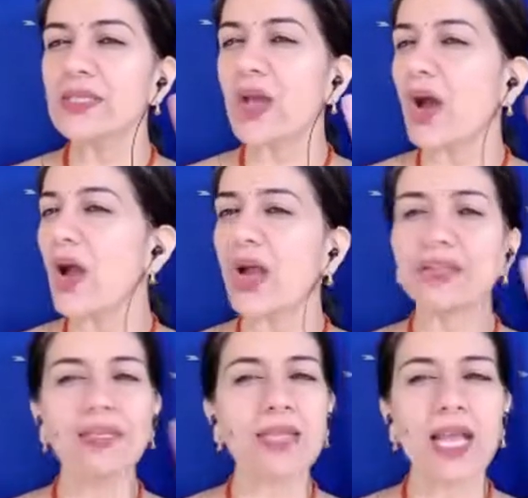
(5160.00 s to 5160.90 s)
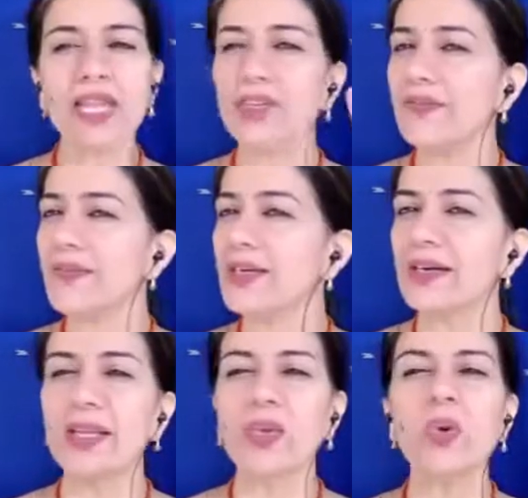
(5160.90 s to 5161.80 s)
was not the kind of
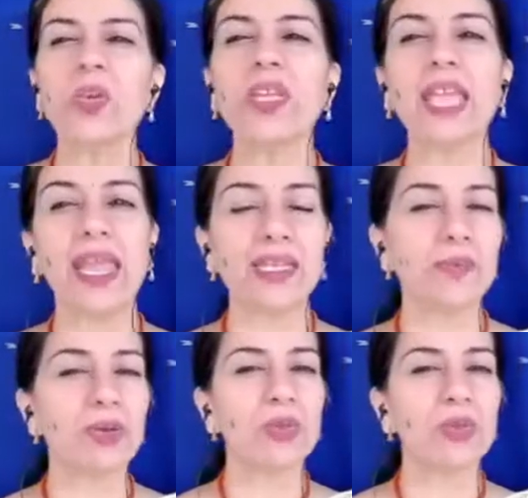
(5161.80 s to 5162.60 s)
girl who cared